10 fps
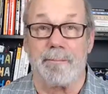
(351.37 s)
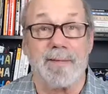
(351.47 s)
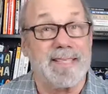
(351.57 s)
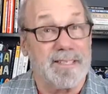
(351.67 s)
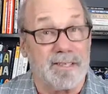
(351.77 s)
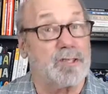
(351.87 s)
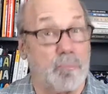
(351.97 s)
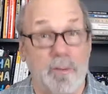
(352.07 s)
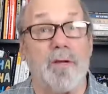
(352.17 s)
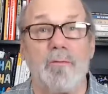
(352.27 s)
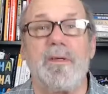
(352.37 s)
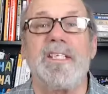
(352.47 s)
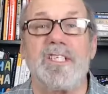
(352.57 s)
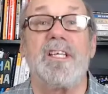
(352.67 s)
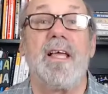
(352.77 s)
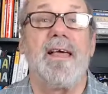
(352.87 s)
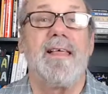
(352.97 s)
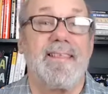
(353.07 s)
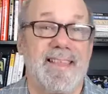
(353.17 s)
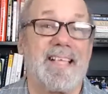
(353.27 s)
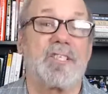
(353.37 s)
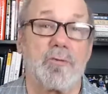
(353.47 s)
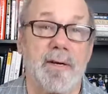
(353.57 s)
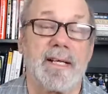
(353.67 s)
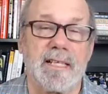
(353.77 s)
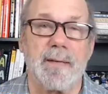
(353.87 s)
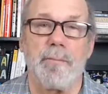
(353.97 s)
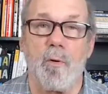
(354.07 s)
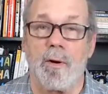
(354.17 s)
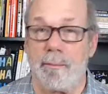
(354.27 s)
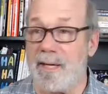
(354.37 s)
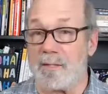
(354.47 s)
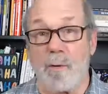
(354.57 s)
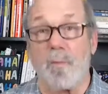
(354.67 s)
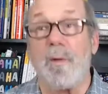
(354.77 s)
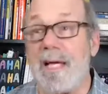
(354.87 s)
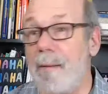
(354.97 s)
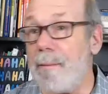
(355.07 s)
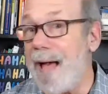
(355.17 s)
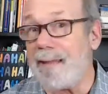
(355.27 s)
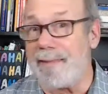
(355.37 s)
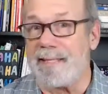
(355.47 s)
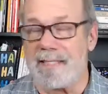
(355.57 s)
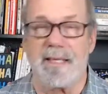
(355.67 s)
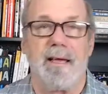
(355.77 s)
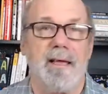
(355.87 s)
But th- there's a real reason that that's critically important because when we come out of this,